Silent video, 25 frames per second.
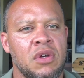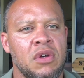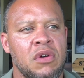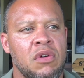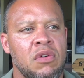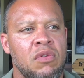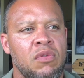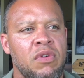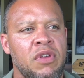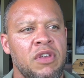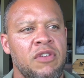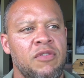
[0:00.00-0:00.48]

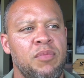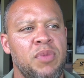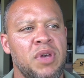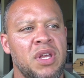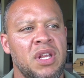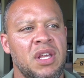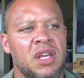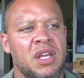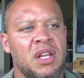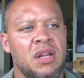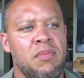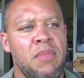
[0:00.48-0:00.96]
We've been
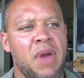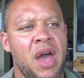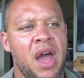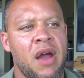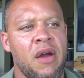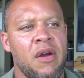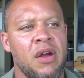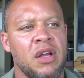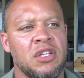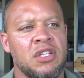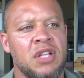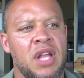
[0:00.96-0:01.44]
in a
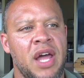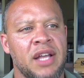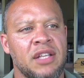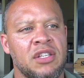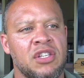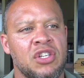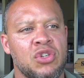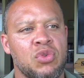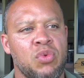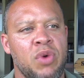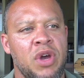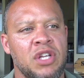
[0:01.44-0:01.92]
marriage like
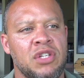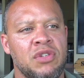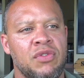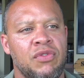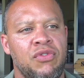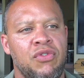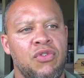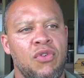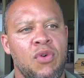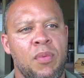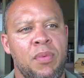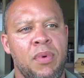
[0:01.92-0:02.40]
situation
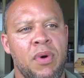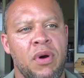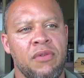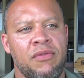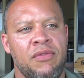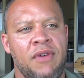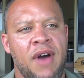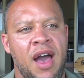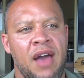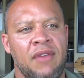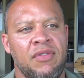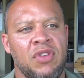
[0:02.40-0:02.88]
for
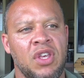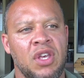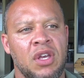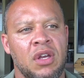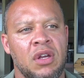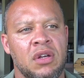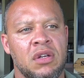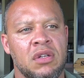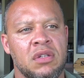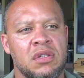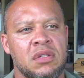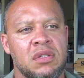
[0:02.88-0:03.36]
4.5
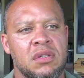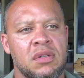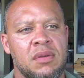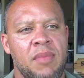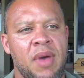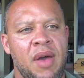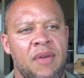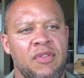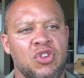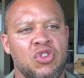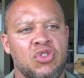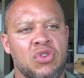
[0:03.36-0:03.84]
years. I'm
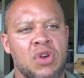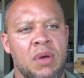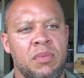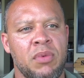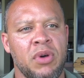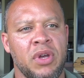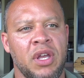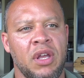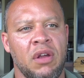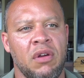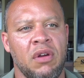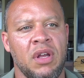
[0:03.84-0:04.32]
having trouble
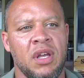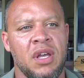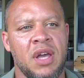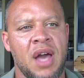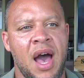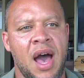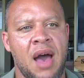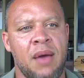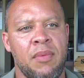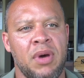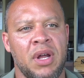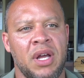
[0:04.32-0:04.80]
hearing
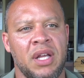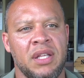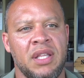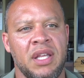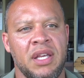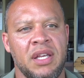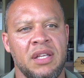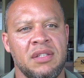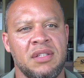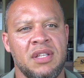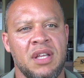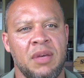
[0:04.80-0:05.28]
God, but I
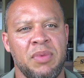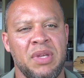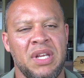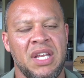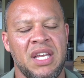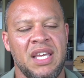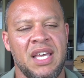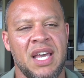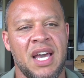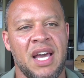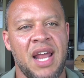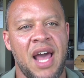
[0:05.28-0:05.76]
think He's telling me to
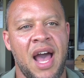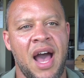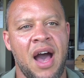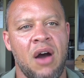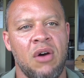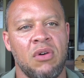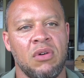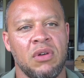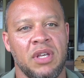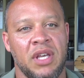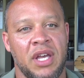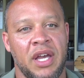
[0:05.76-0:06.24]
get
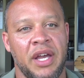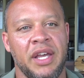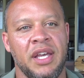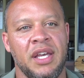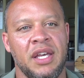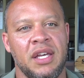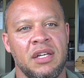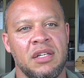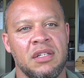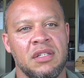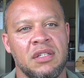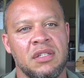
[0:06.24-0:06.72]
out. Yeah, He
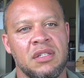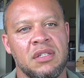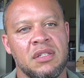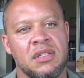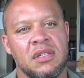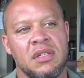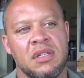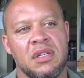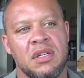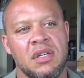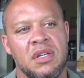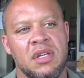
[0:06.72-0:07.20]
is.
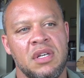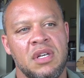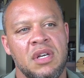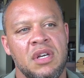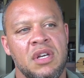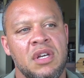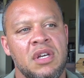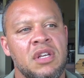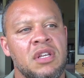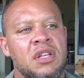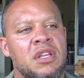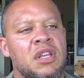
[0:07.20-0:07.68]

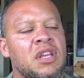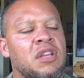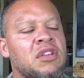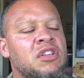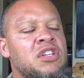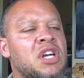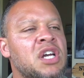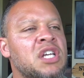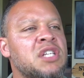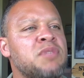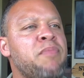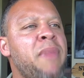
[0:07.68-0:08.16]

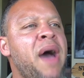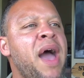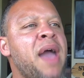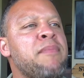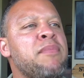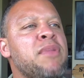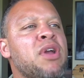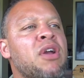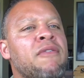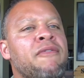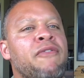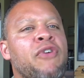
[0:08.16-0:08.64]
Just by
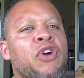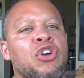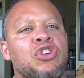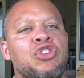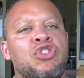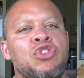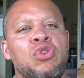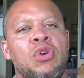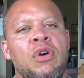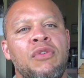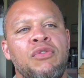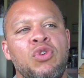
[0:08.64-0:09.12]
mere
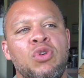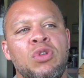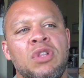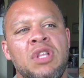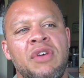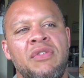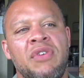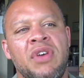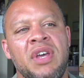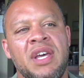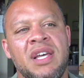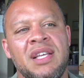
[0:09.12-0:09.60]
virtue of you
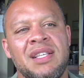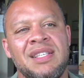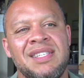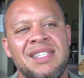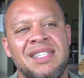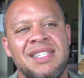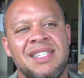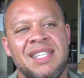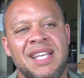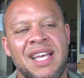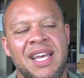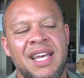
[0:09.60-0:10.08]
living in
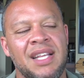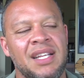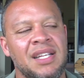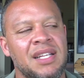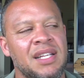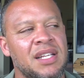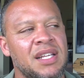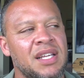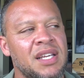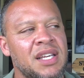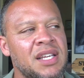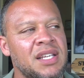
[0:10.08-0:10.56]
sin
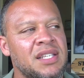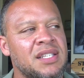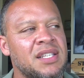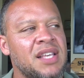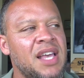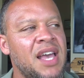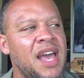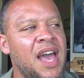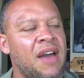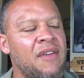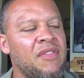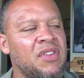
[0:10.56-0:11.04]
is
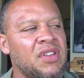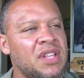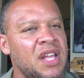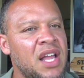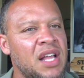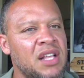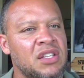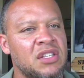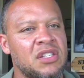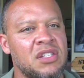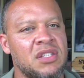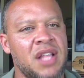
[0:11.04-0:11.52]

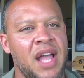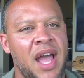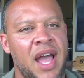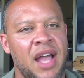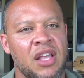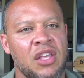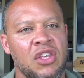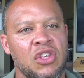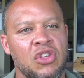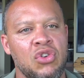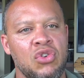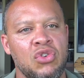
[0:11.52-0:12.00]
evidence
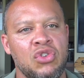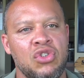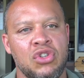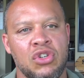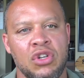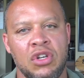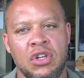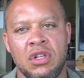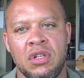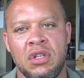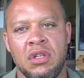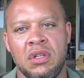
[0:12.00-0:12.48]
that you
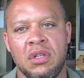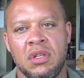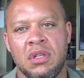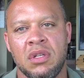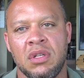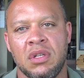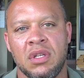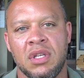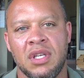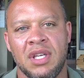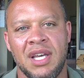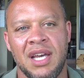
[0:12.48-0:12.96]
should
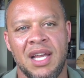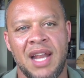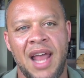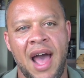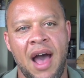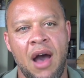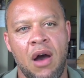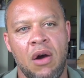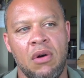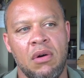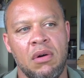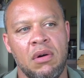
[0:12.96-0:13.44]
get
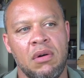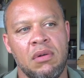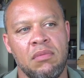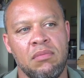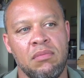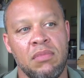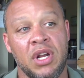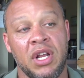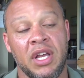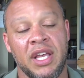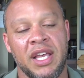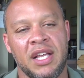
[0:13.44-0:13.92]
out,
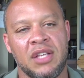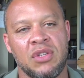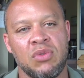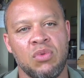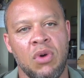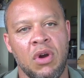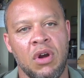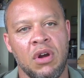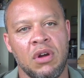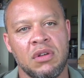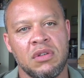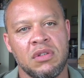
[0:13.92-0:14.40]
but it gets
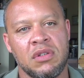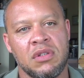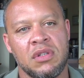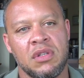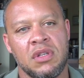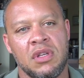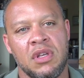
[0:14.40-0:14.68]
worse.